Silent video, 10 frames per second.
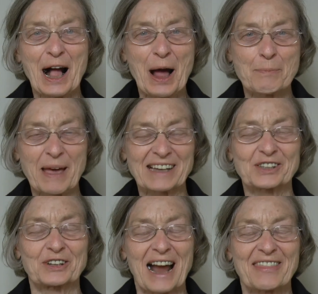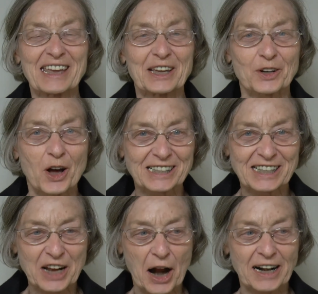Hi, Pastor. I think it all
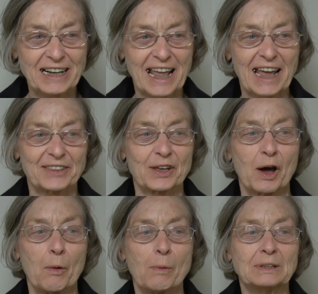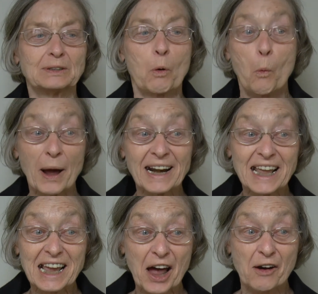started at the
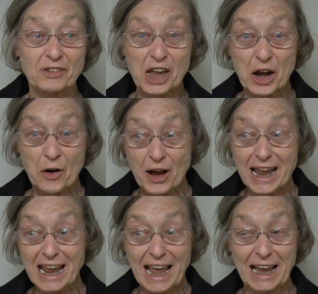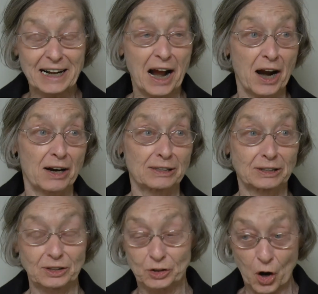wedding of Carrie and our
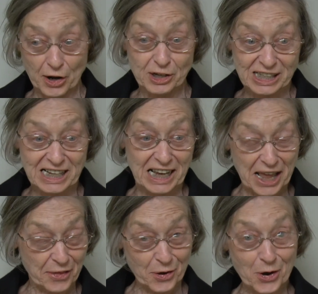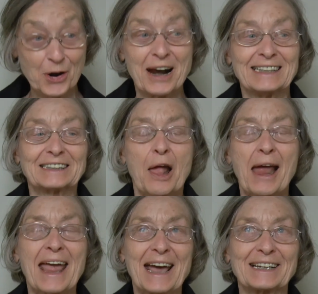daughters together.
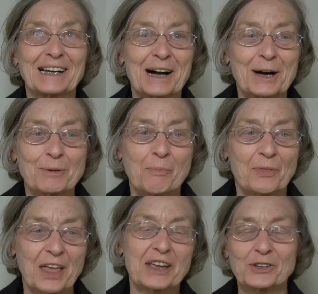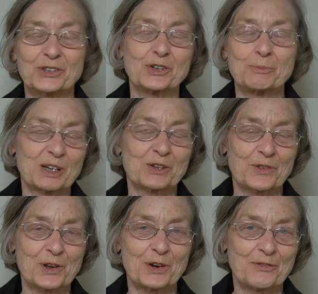And thank you so much
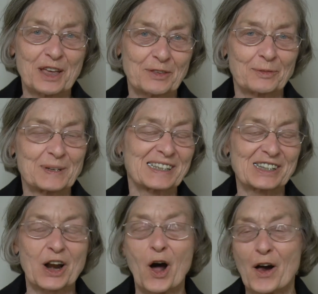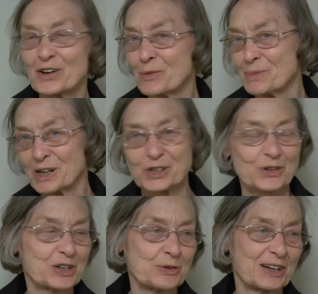for your faithfulness and all your
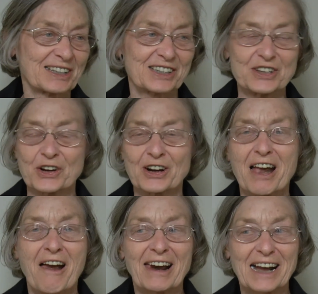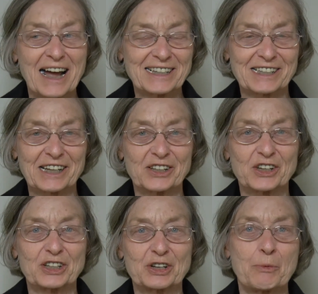ministry to us and your kind
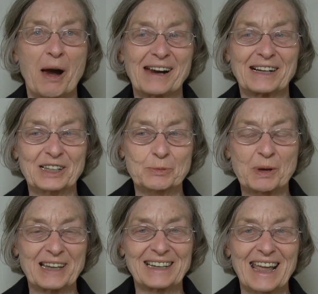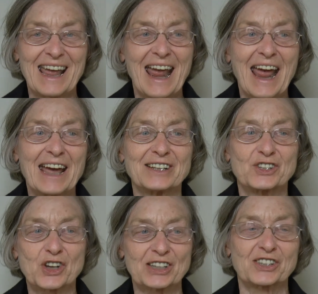attention to my husband and
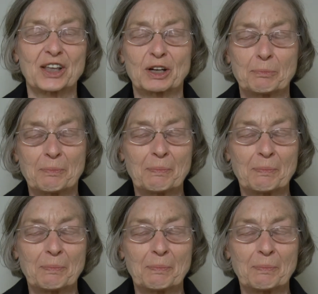just the